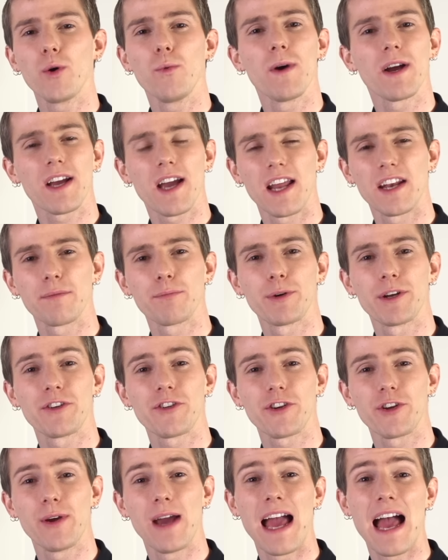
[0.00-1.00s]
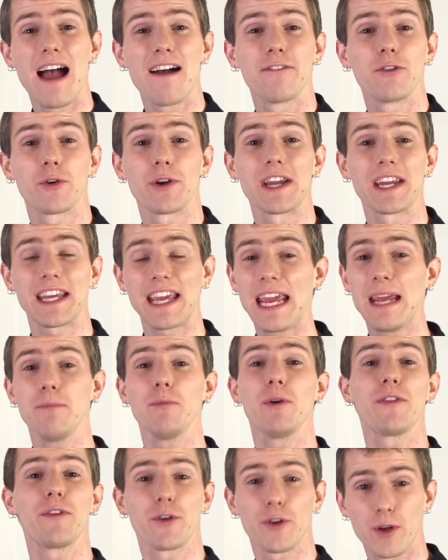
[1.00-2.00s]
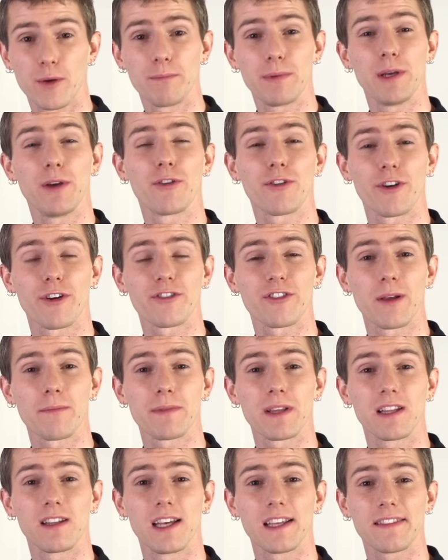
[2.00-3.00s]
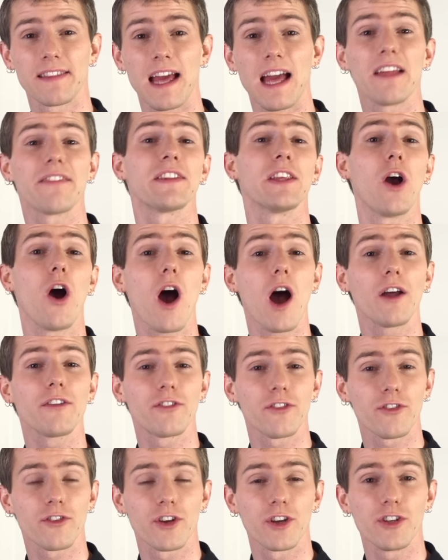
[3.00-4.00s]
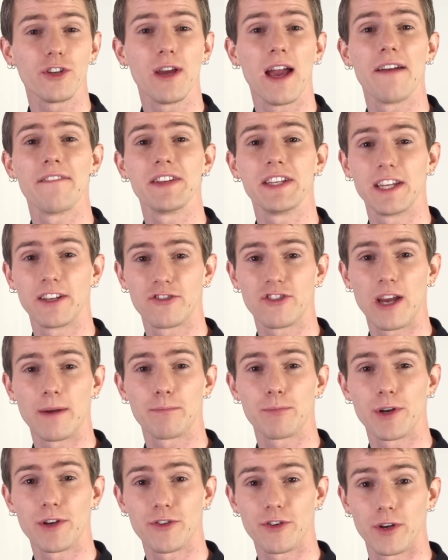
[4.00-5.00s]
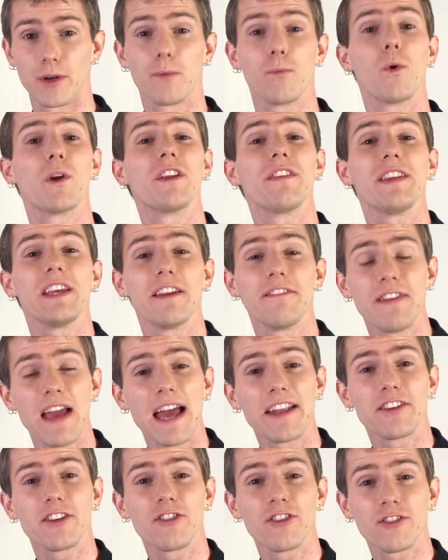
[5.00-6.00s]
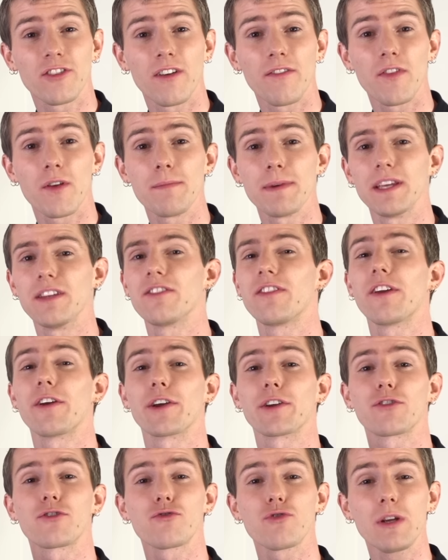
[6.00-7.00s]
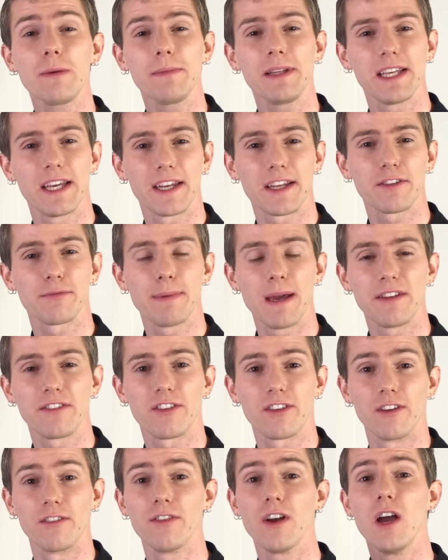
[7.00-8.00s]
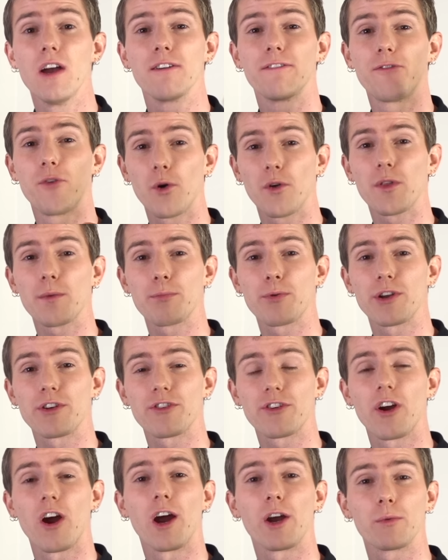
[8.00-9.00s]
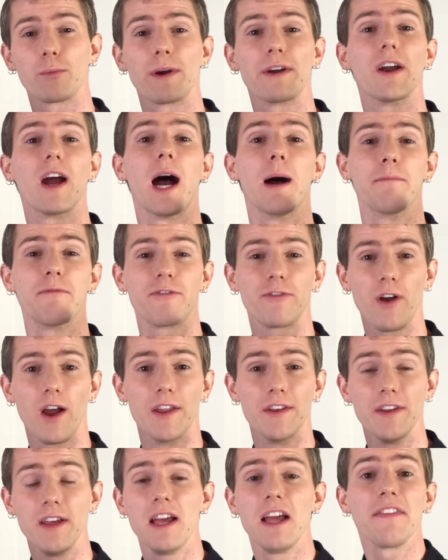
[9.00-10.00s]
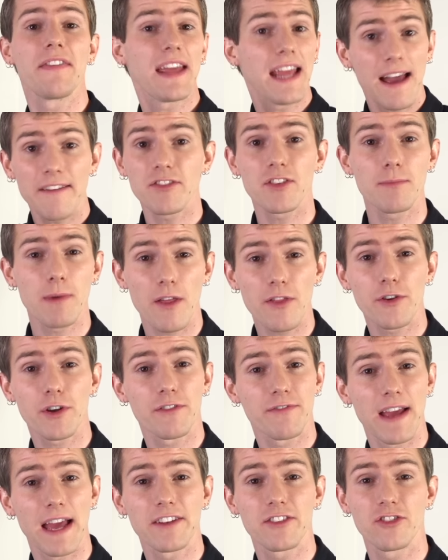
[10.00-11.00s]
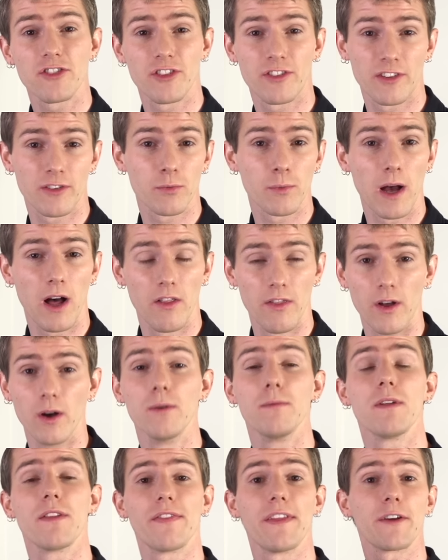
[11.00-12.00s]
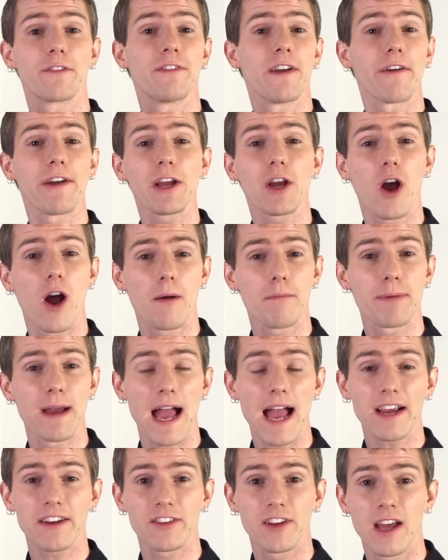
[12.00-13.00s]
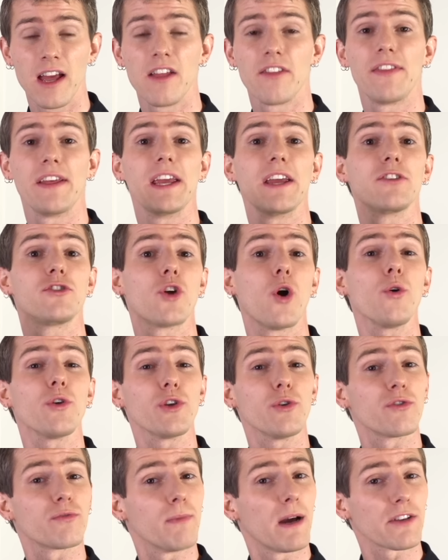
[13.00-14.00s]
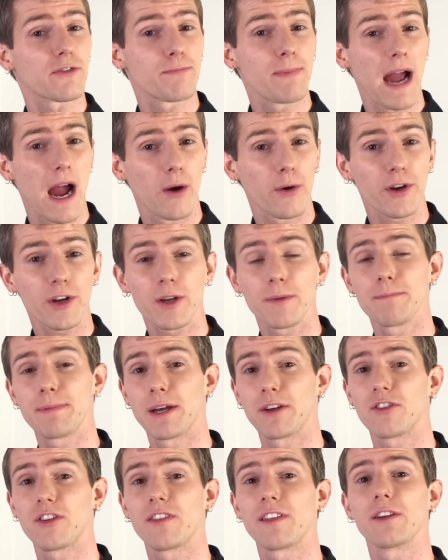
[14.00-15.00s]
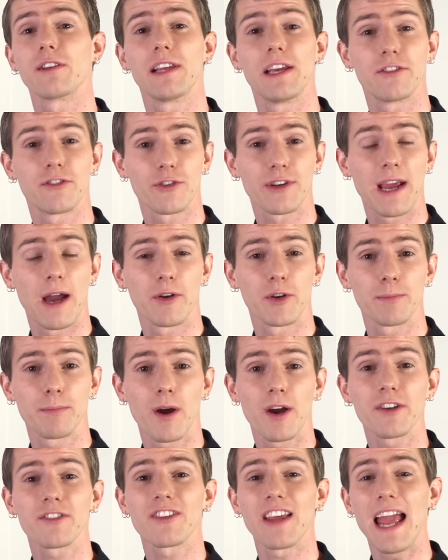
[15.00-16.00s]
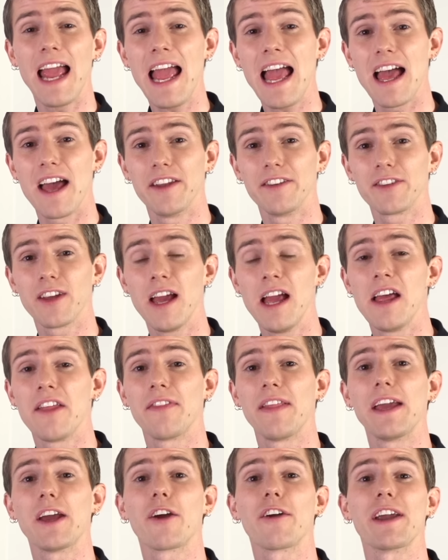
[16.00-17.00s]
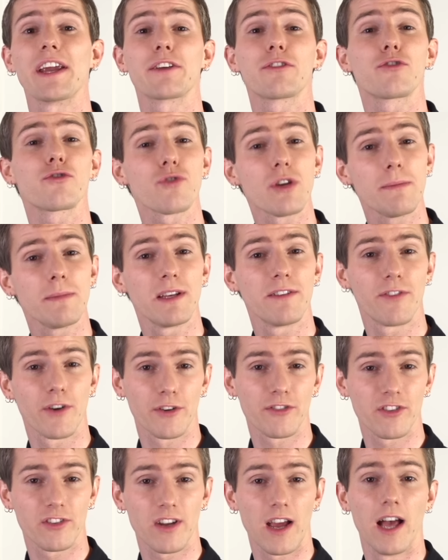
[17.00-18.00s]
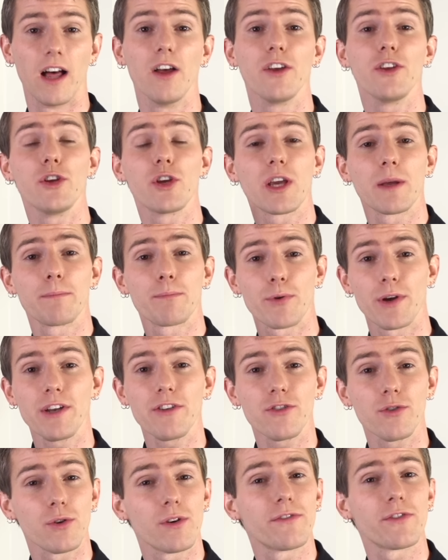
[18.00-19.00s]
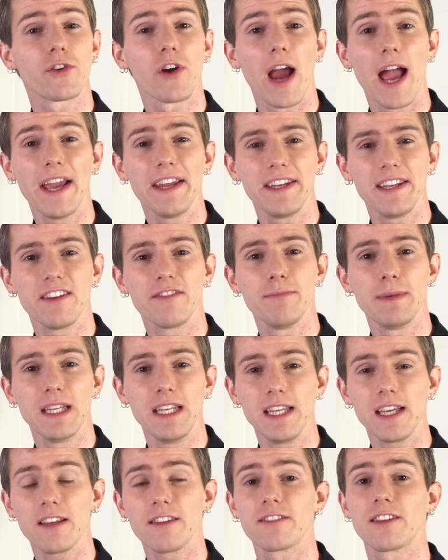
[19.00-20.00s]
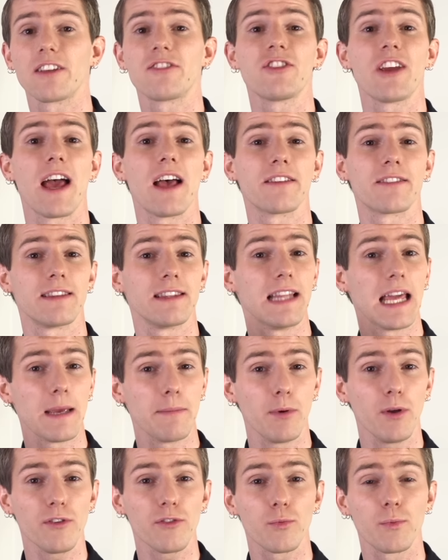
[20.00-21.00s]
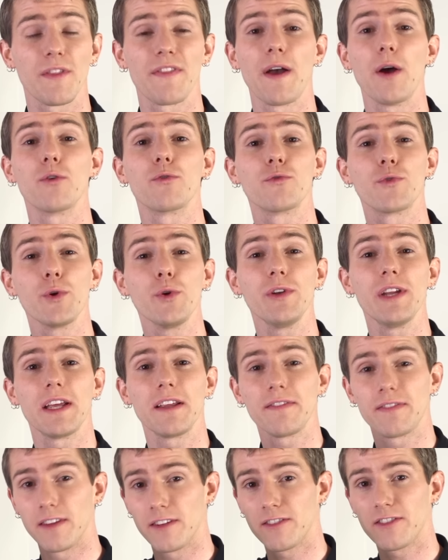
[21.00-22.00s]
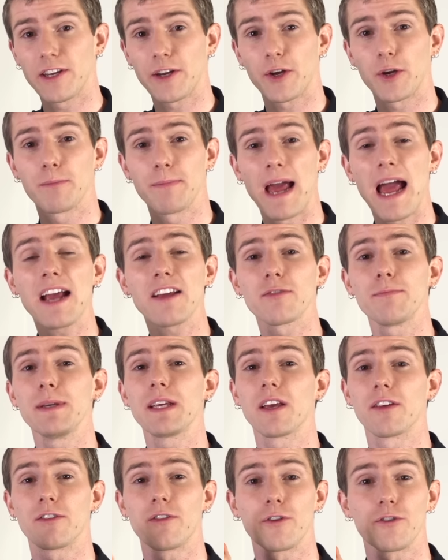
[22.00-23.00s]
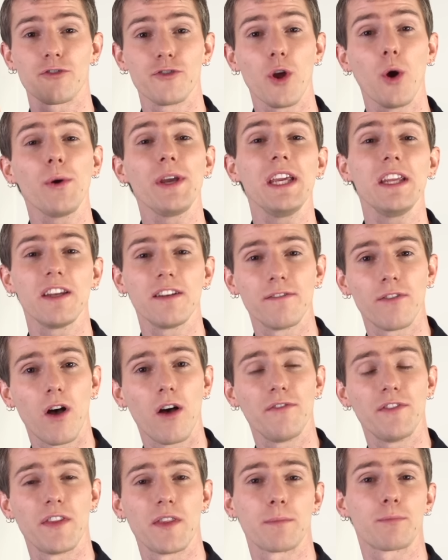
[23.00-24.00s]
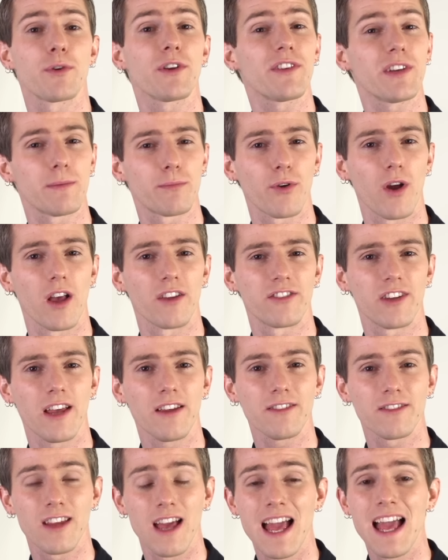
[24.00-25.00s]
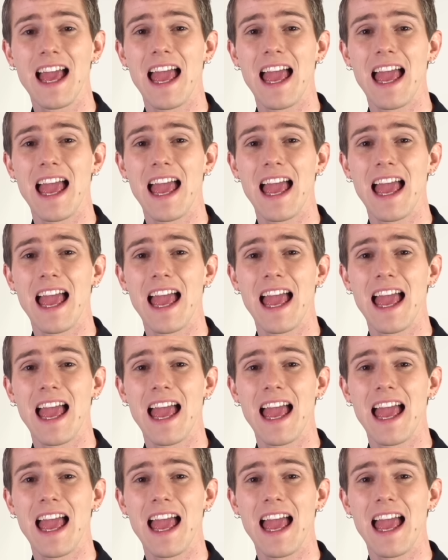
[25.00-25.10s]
know what kind of printer you have, or it came with your computer or something like that, the odds are good you have an inkjet printer. One of the advantages of them is they're extremely inexpensive for the printer hardware up front. They have some other advantages as well though. They're very compact, they don't use much power compared to their laser counterparts, and they are extremely versatile. You can print to a variety of media such as labels without ruining the sticker backs because there's no heat involved in the printing process,